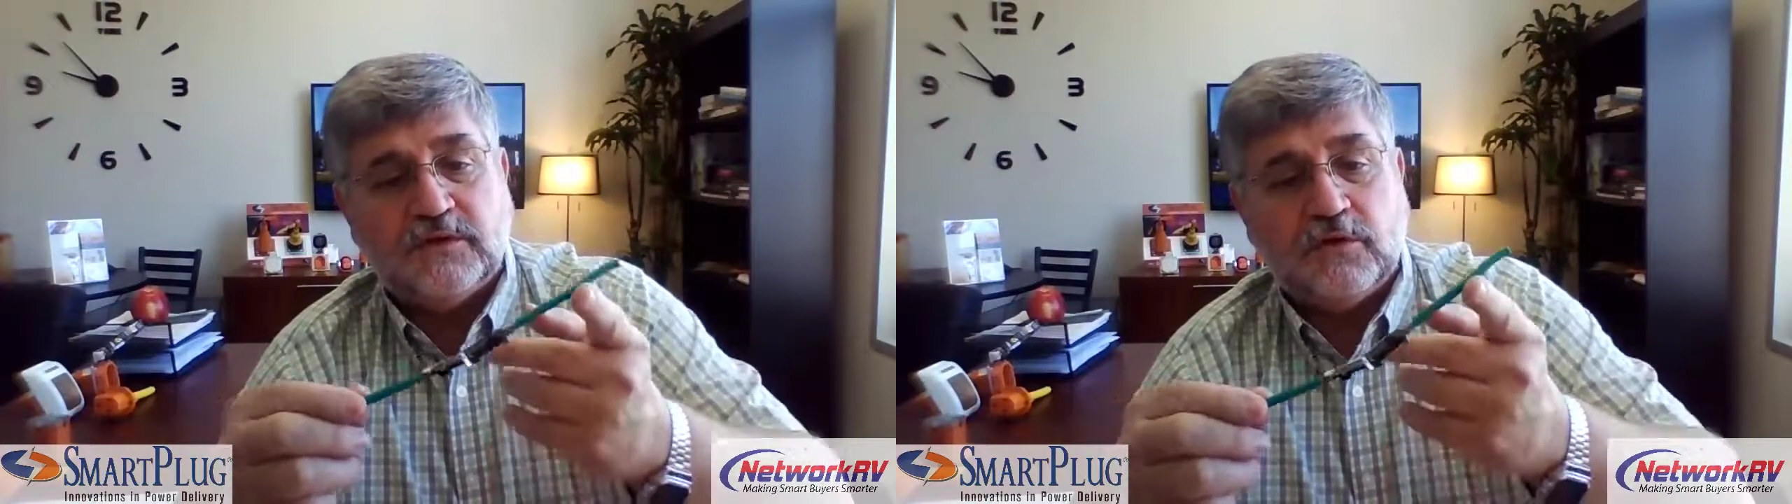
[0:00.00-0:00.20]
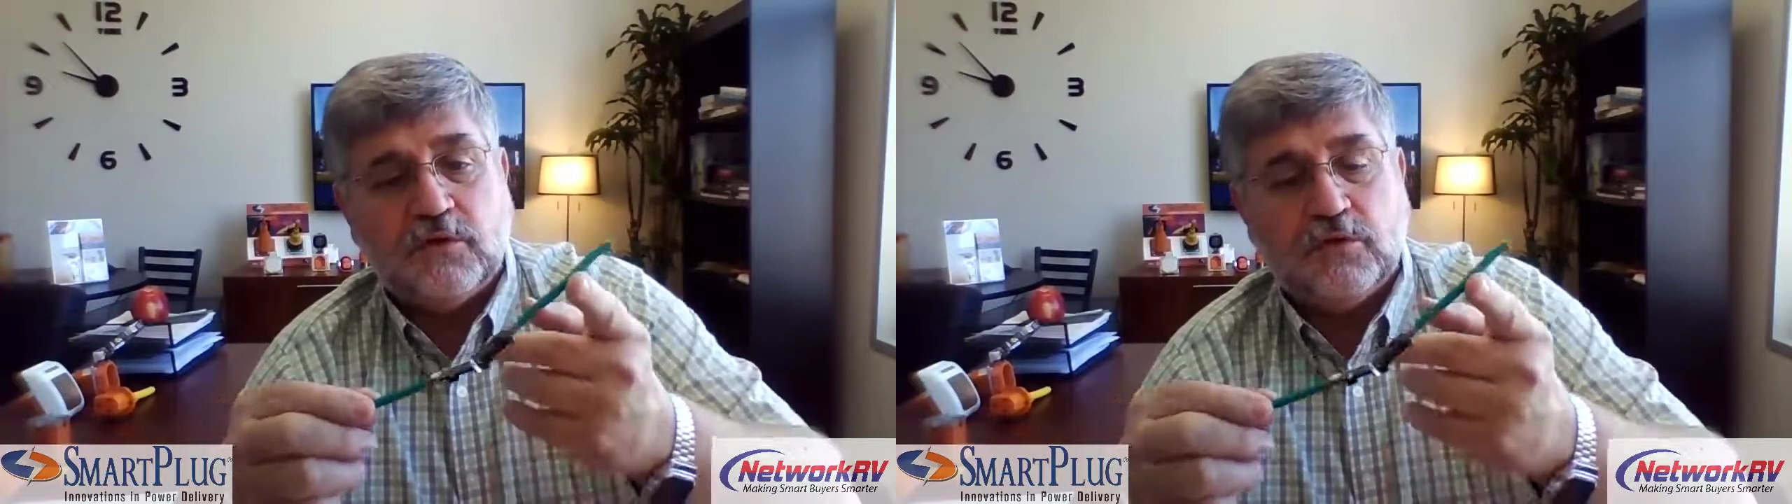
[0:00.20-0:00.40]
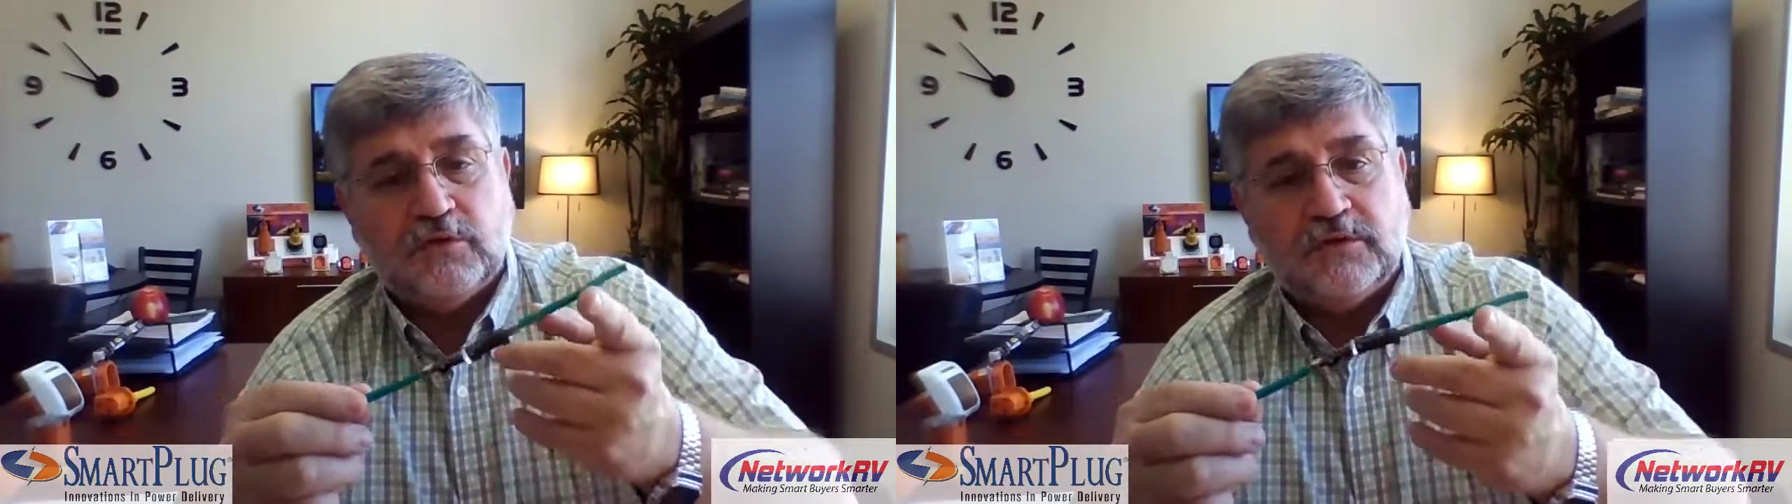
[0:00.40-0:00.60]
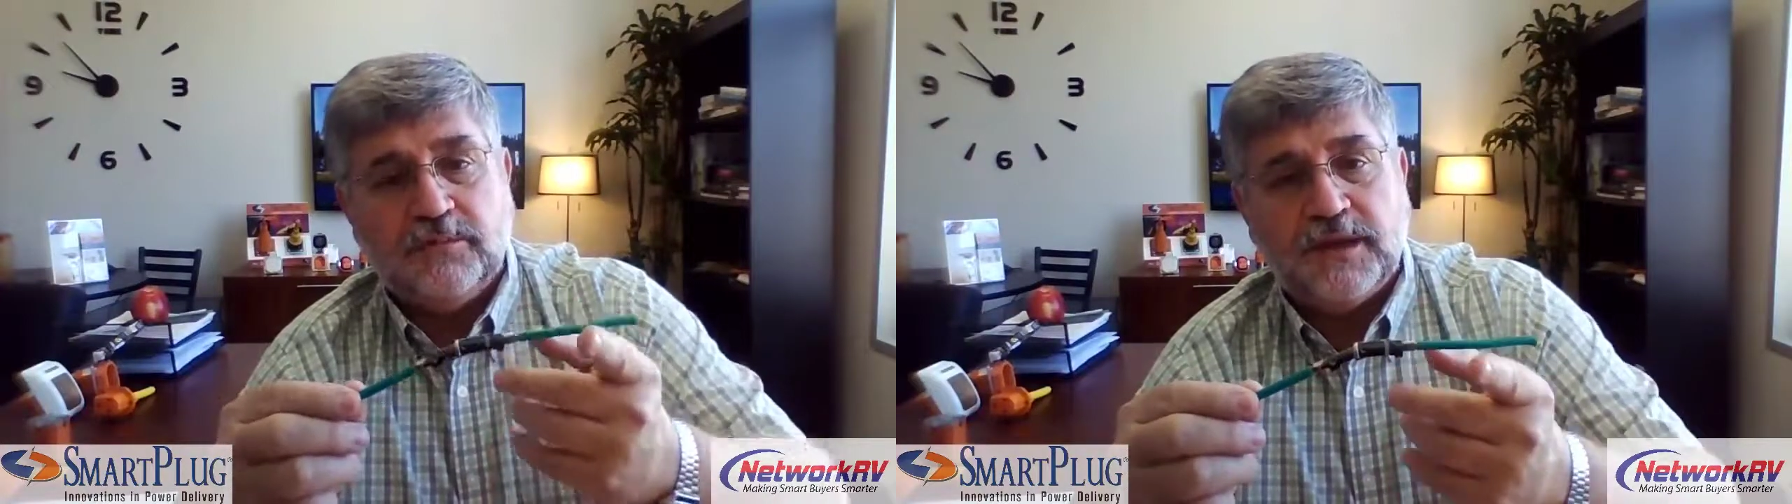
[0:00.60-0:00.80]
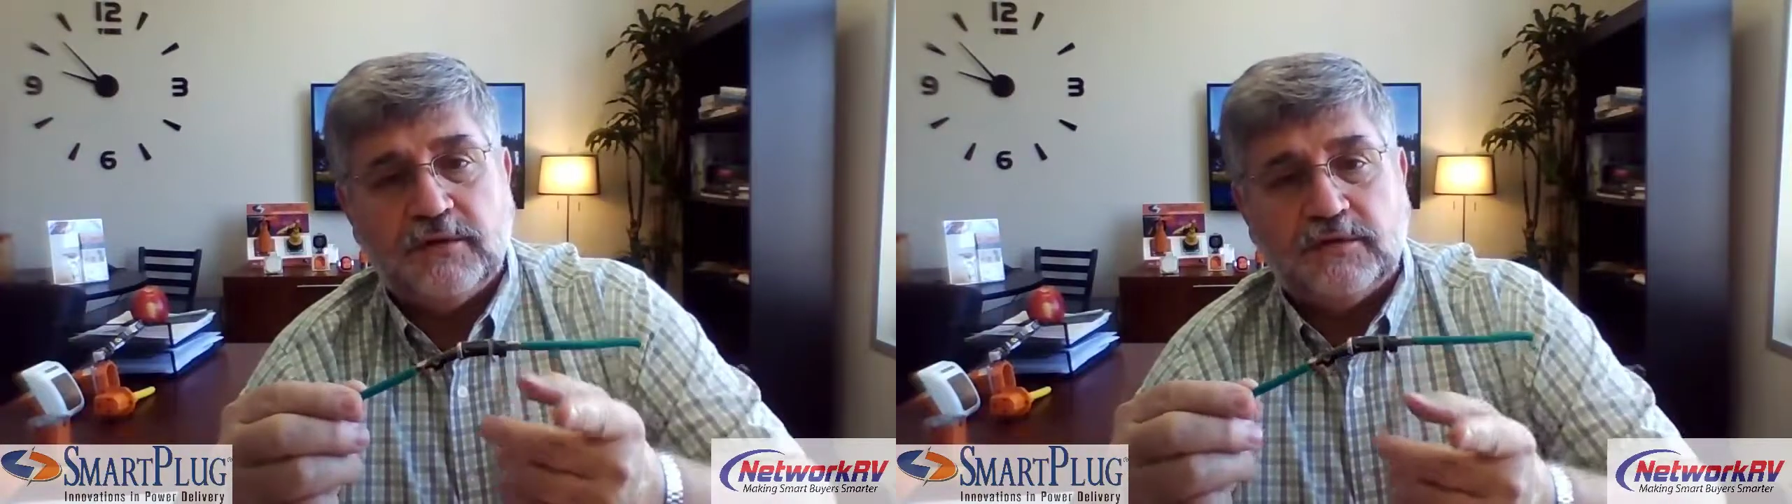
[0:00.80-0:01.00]
to hold the
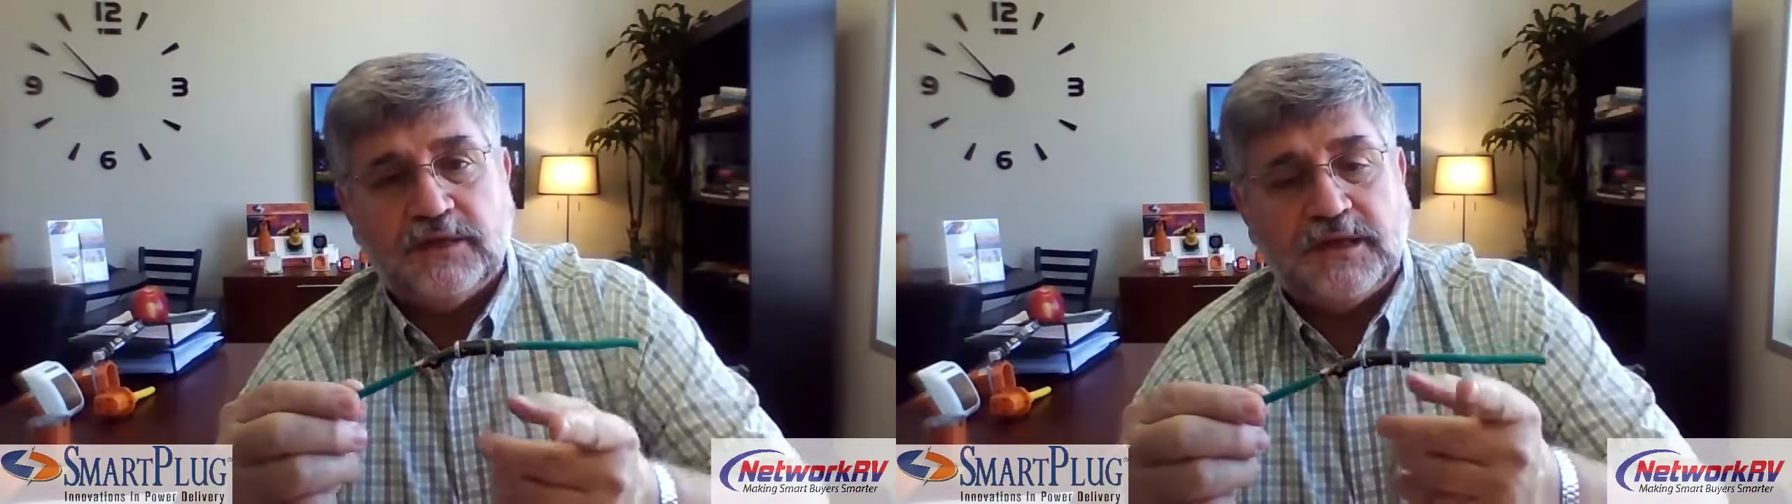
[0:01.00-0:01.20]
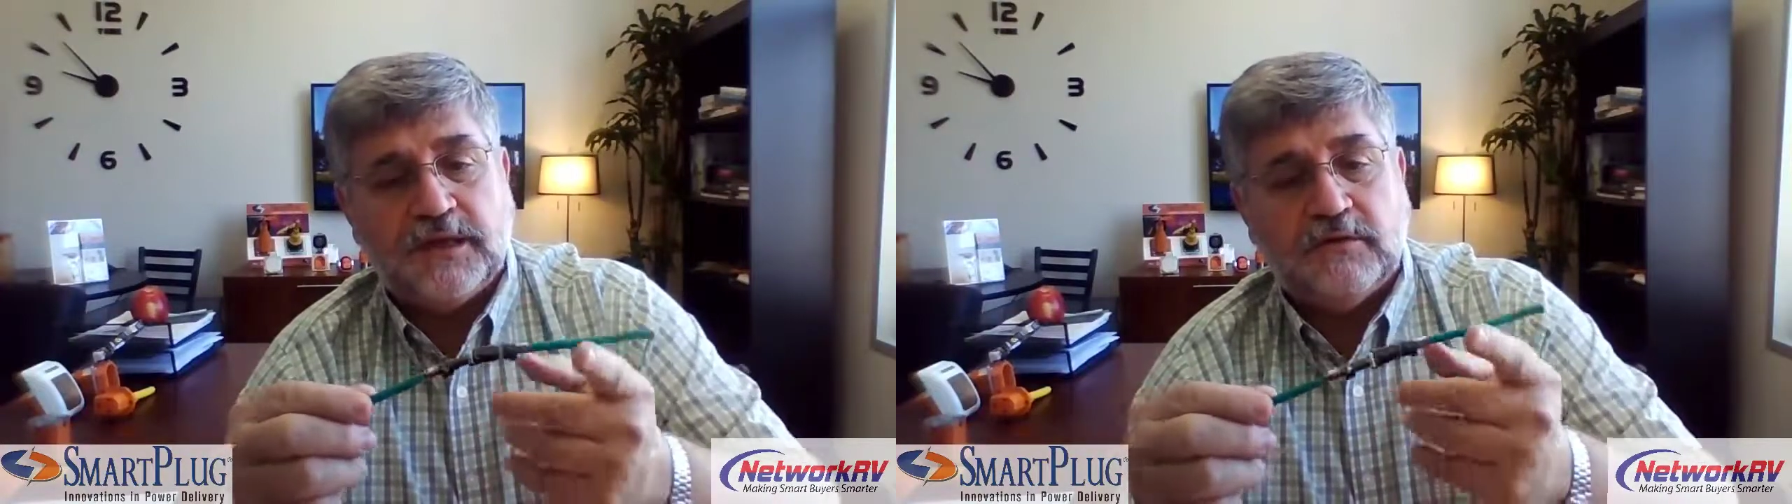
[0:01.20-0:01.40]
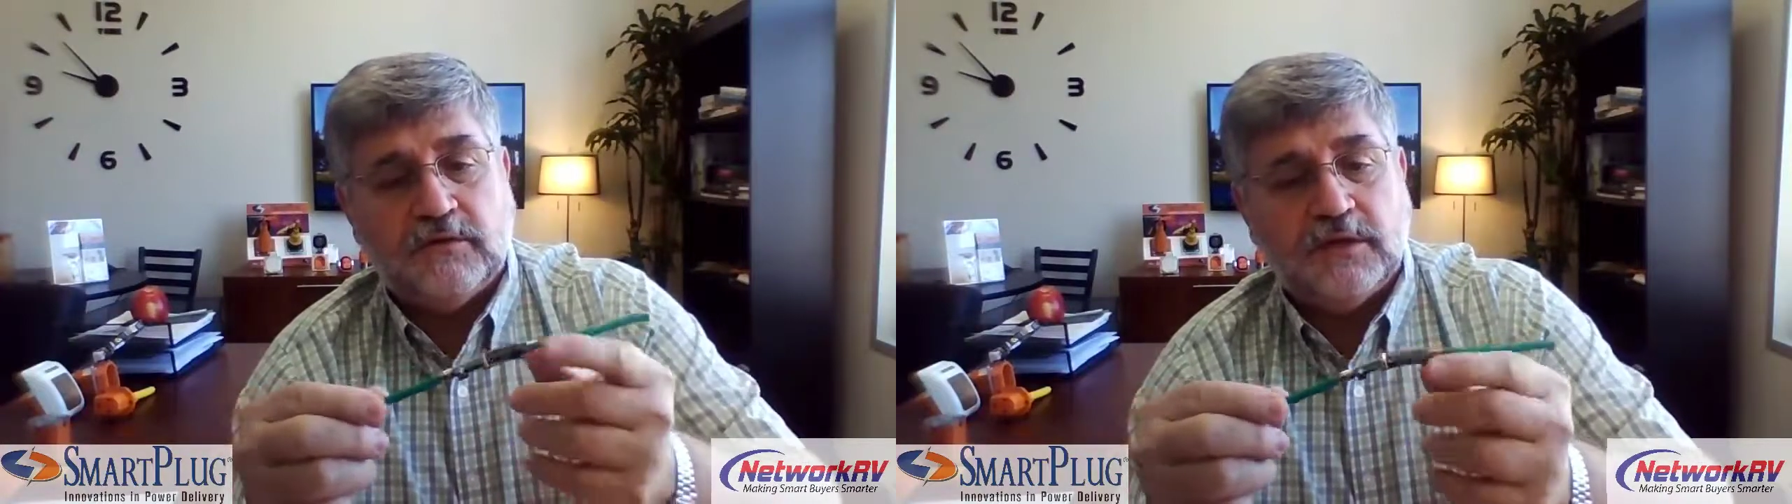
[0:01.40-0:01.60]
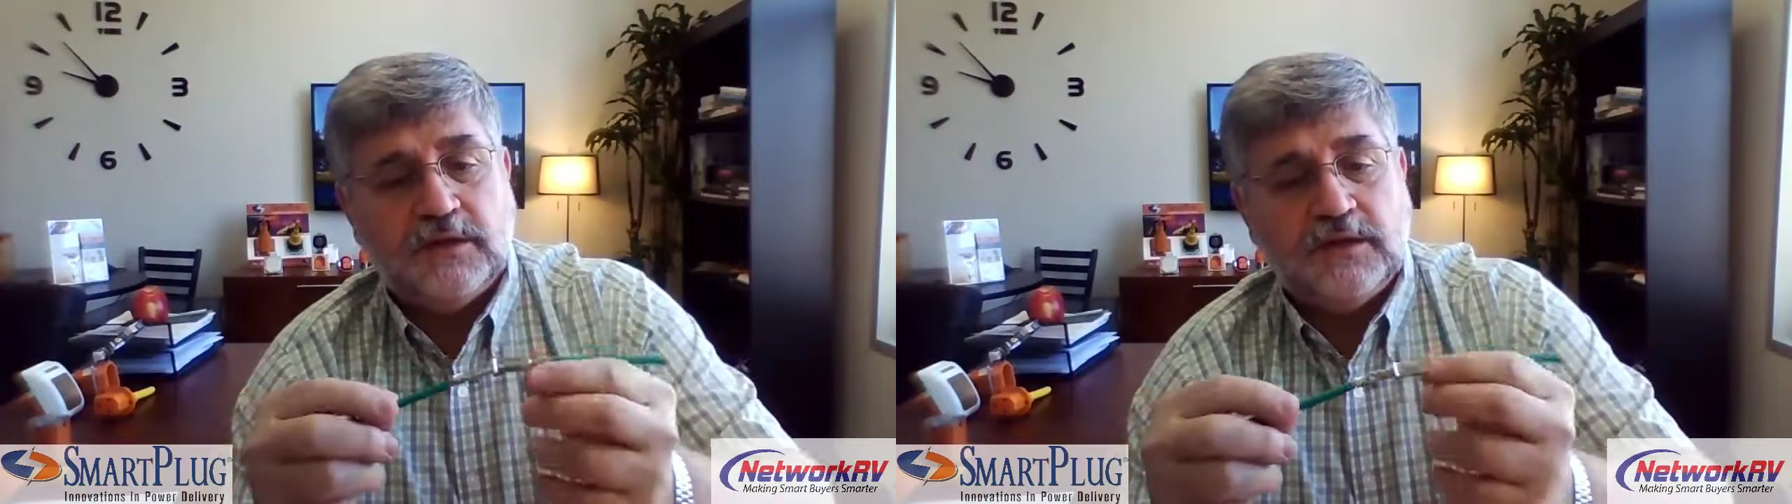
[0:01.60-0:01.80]
metal together.